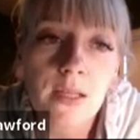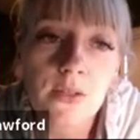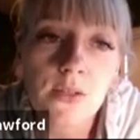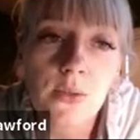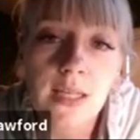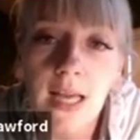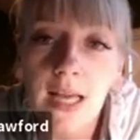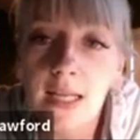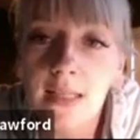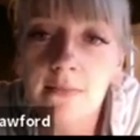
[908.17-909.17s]
So
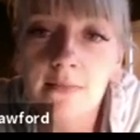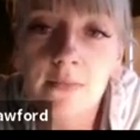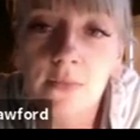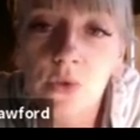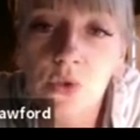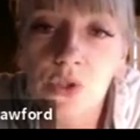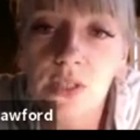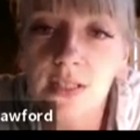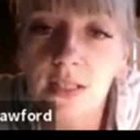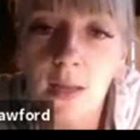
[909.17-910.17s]
again,
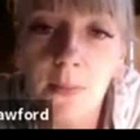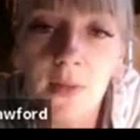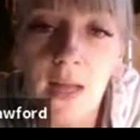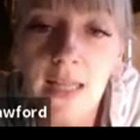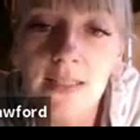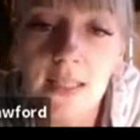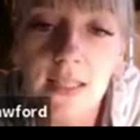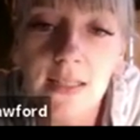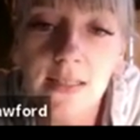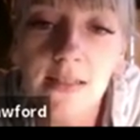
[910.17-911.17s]
just a couple
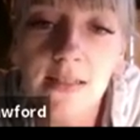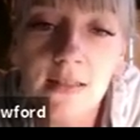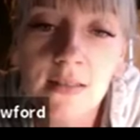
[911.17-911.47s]
ideas